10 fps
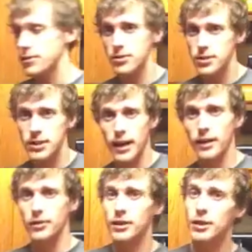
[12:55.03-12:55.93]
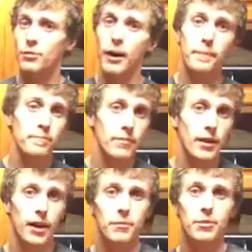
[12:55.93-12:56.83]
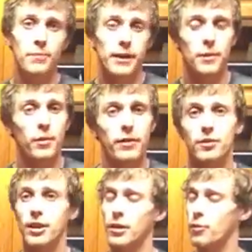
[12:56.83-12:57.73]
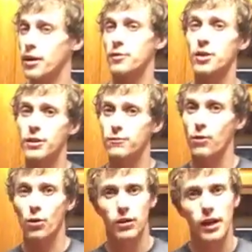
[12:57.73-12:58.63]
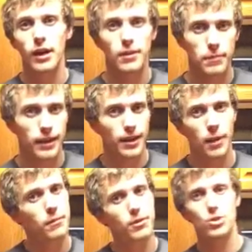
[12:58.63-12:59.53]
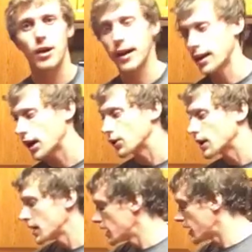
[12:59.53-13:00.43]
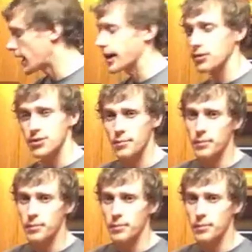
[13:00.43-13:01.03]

style quinoa. You pick up whatever you can afford, pick it up and try it out. I know some